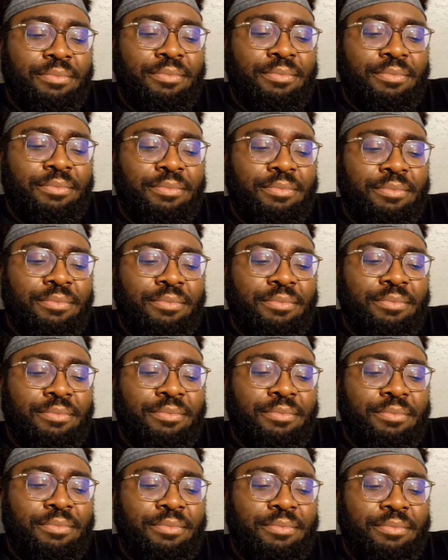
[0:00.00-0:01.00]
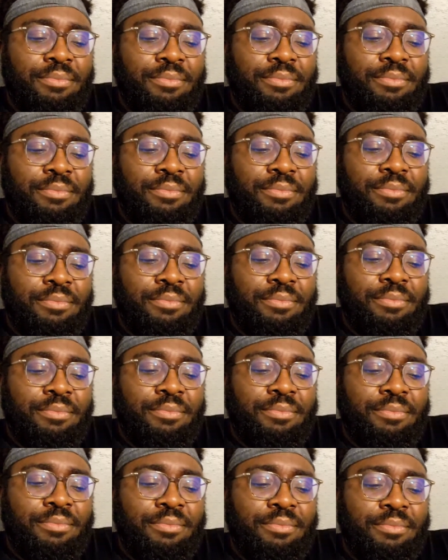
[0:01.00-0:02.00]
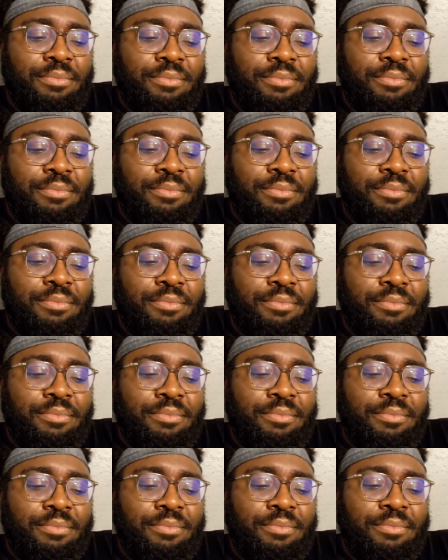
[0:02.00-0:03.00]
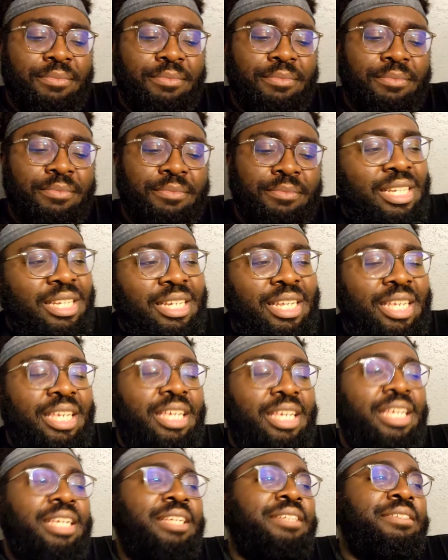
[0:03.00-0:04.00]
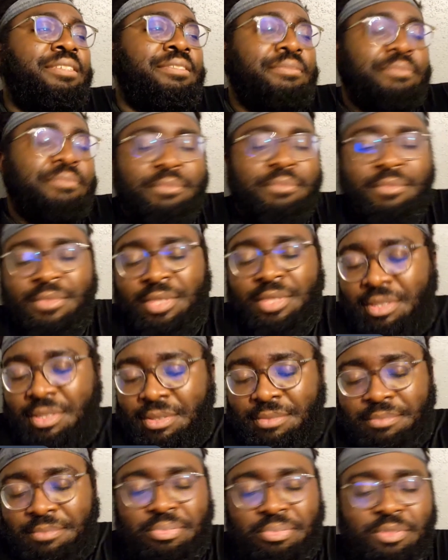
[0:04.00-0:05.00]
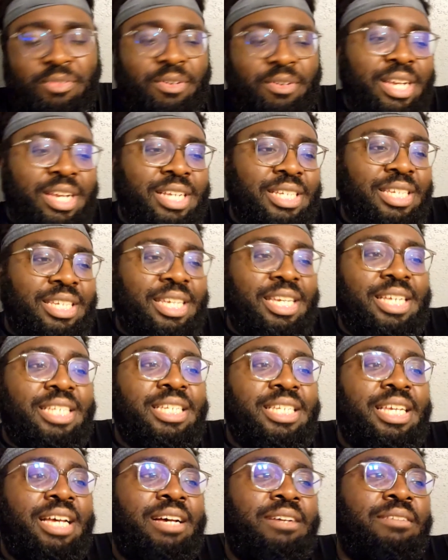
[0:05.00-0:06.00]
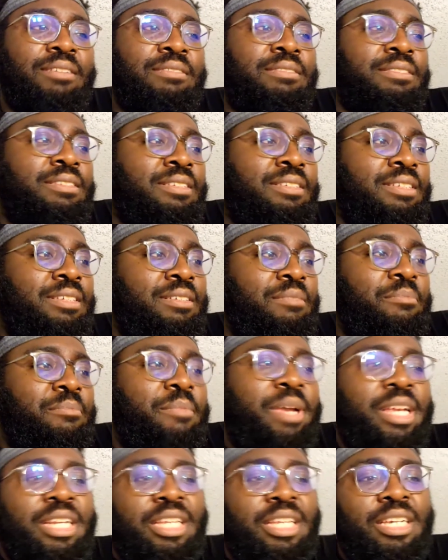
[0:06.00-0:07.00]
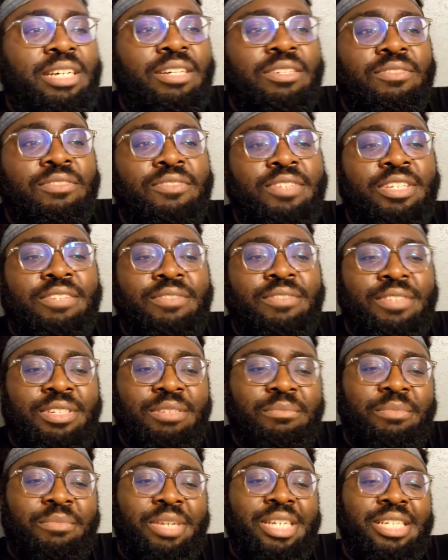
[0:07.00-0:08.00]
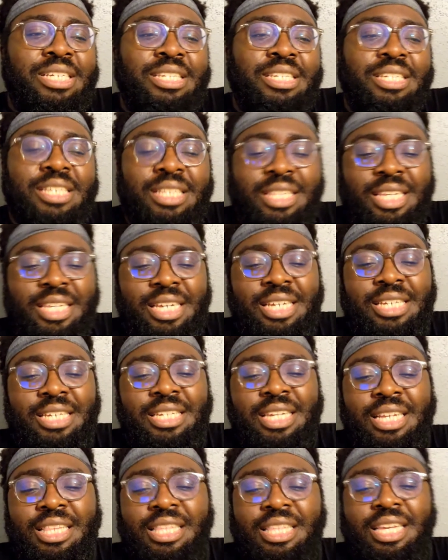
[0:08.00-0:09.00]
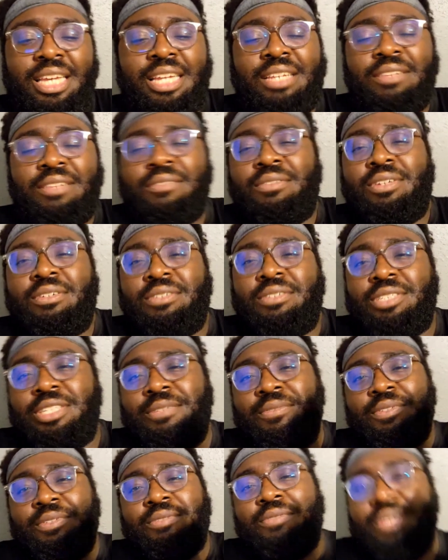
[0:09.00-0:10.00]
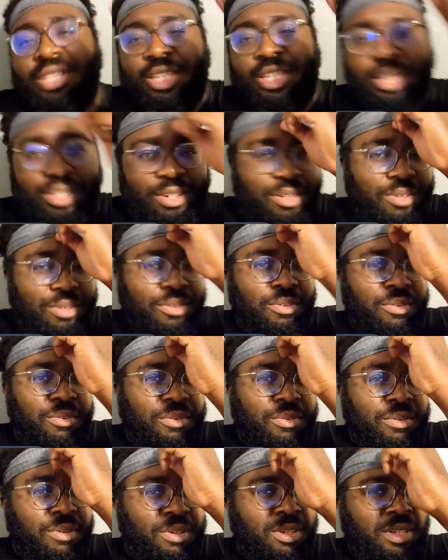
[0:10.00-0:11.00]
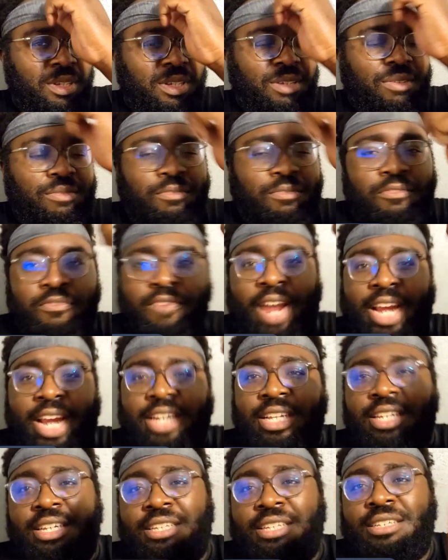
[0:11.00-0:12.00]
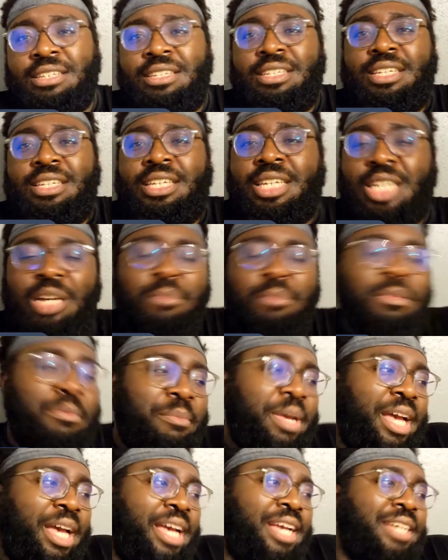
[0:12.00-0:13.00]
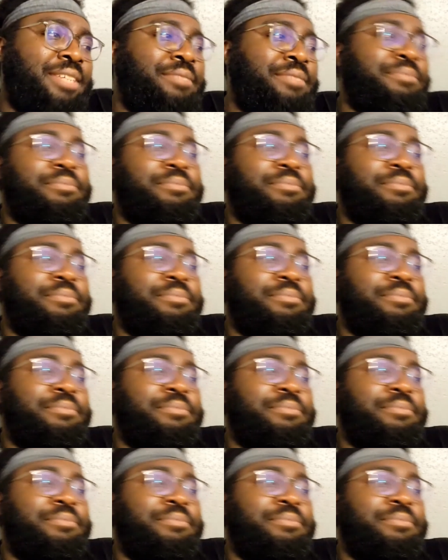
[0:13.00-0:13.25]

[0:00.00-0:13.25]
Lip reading: they was going through the motions, of course. Mandy hits the knee. Perez kicks out. Mandy goes for different submissions and things like that. You know, she was really the whole fighting, coming back.